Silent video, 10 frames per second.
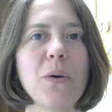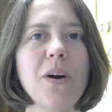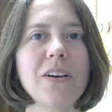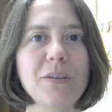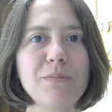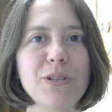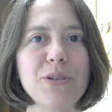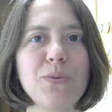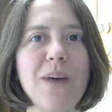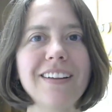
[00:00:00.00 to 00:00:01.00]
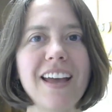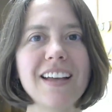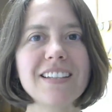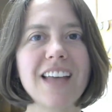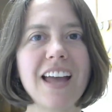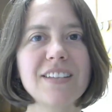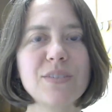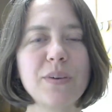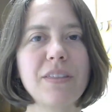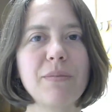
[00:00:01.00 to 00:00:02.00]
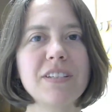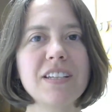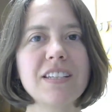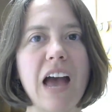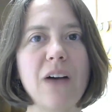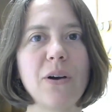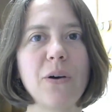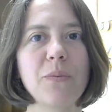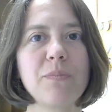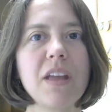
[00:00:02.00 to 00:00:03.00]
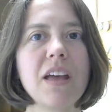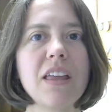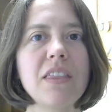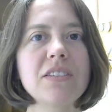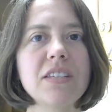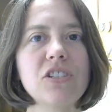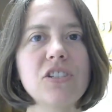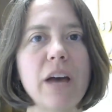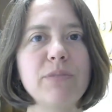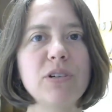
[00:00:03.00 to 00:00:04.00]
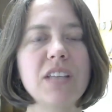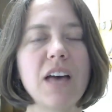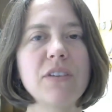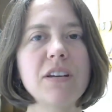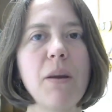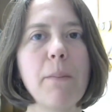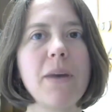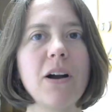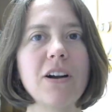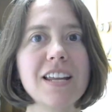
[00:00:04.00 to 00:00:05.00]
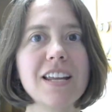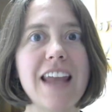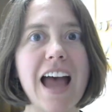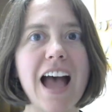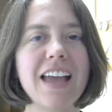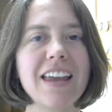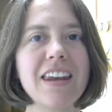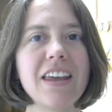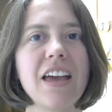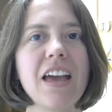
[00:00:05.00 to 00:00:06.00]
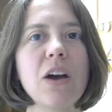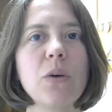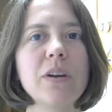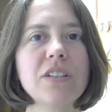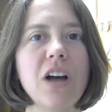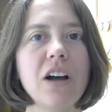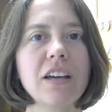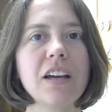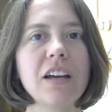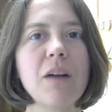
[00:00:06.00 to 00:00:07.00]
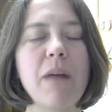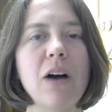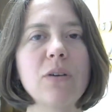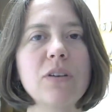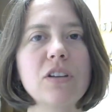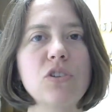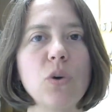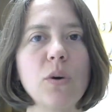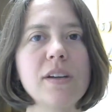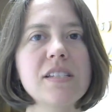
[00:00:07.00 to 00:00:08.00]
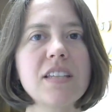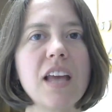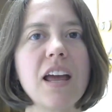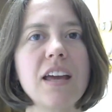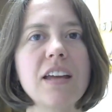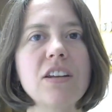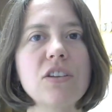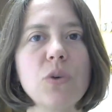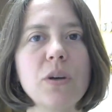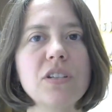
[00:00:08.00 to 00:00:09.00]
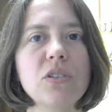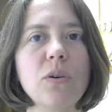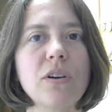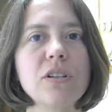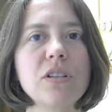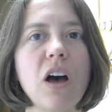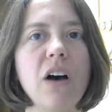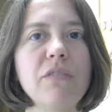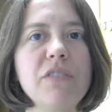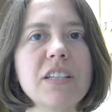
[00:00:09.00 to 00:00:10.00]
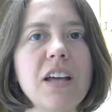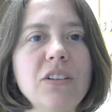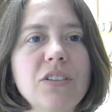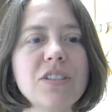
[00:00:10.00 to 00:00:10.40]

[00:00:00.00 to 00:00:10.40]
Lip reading: Welcome to Wildcat Science with Mrs. Haugo. This is Chapter 7, Part 9. We are talking about joints and joint disorders of the skeletal